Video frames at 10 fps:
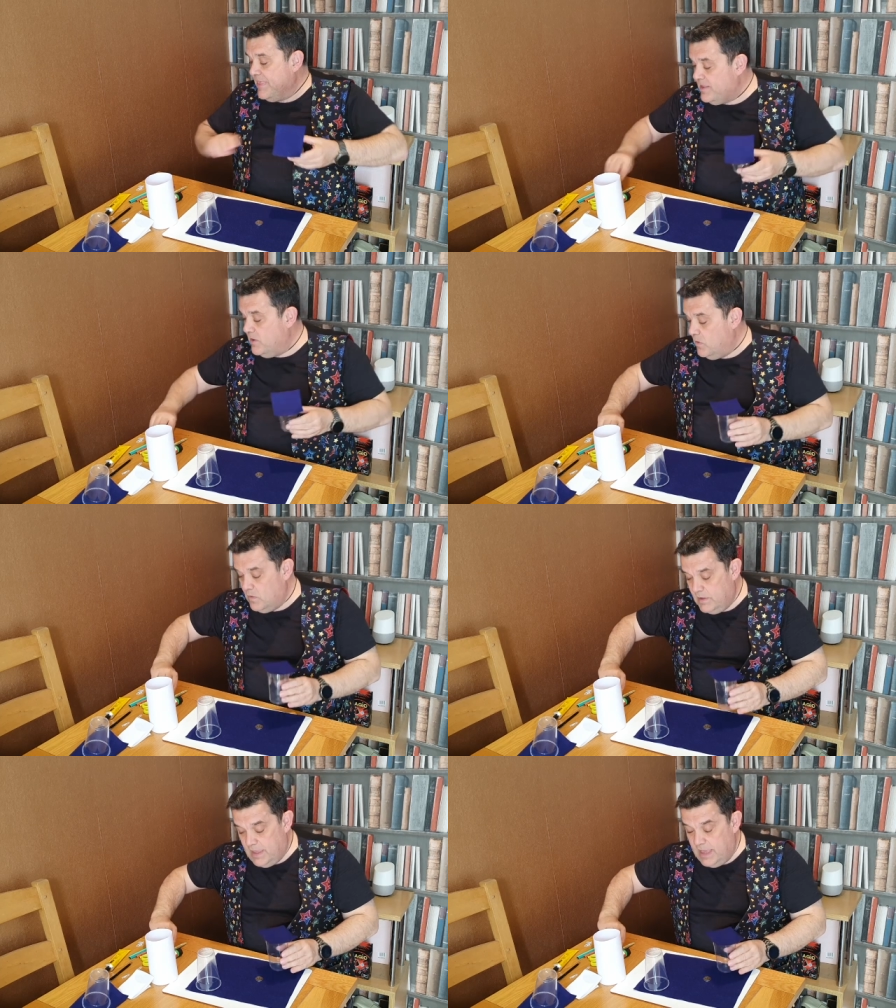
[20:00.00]
then,
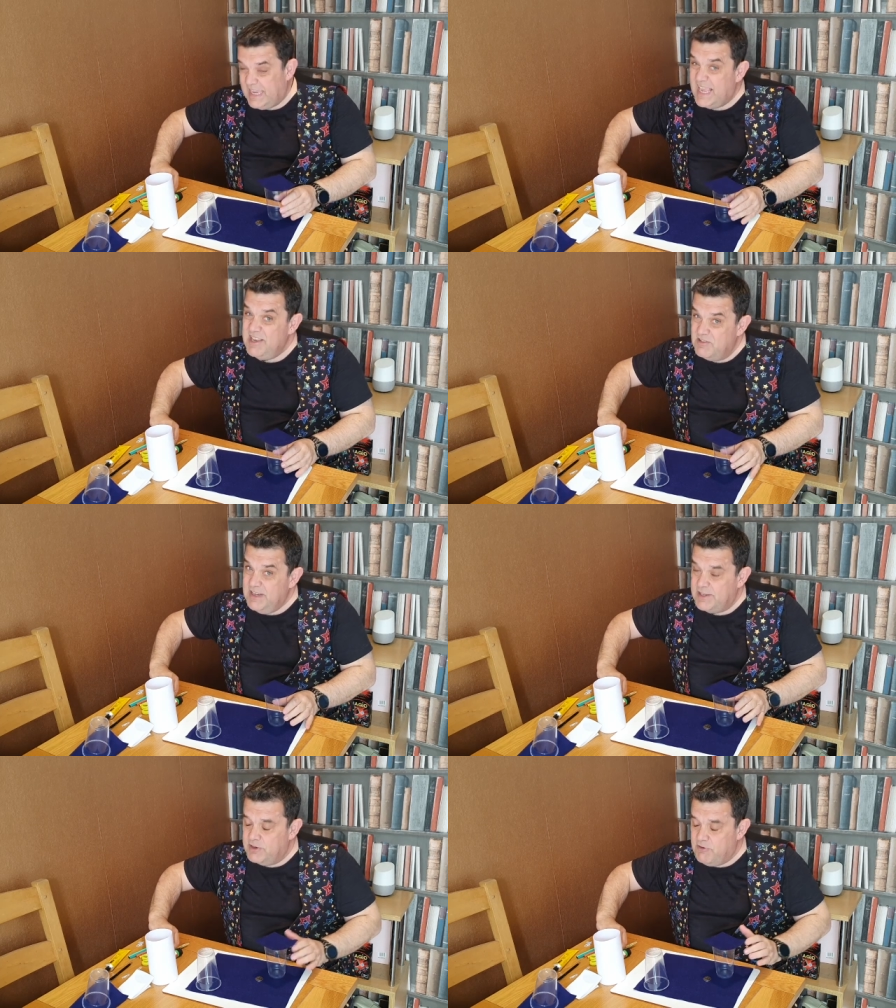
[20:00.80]
again, you
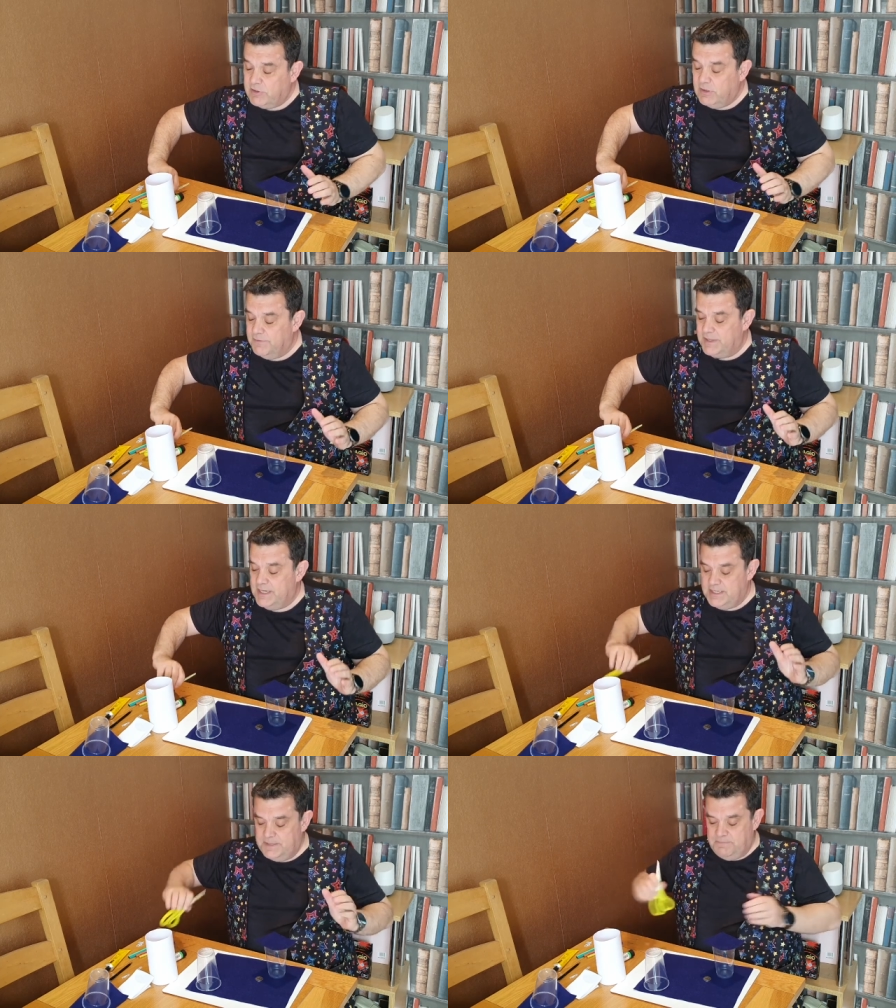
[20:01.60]
need the grown-up for
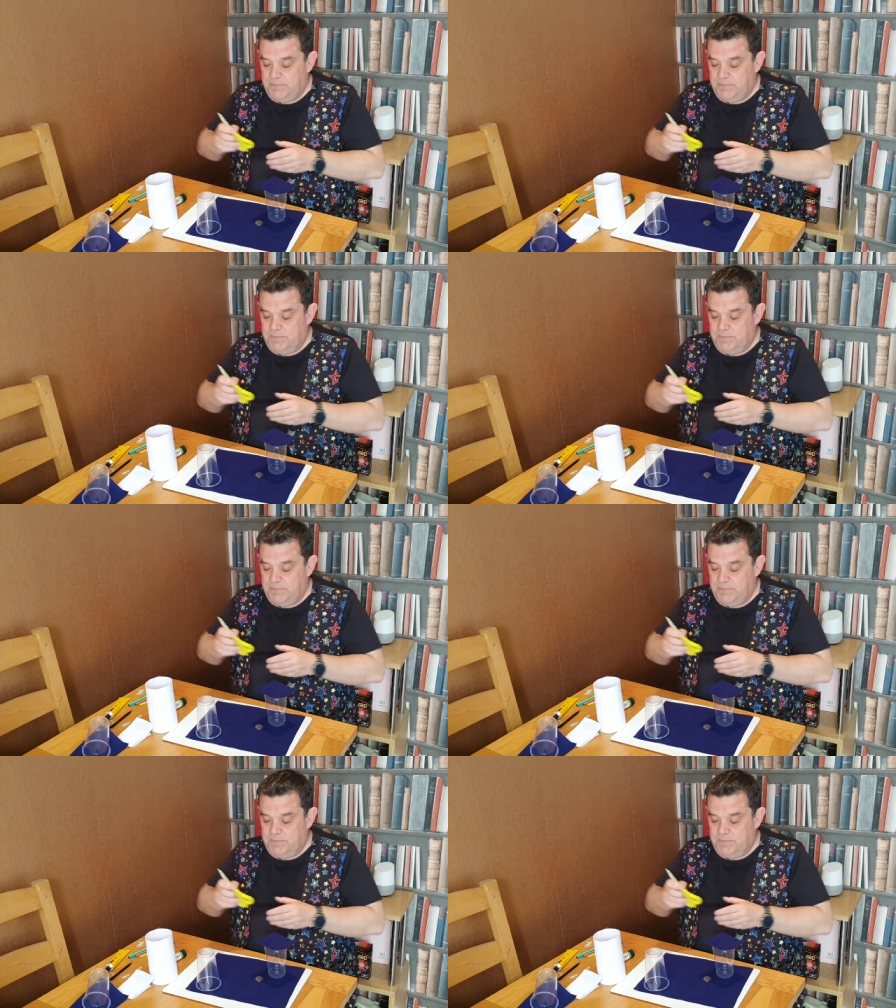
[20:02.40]
this.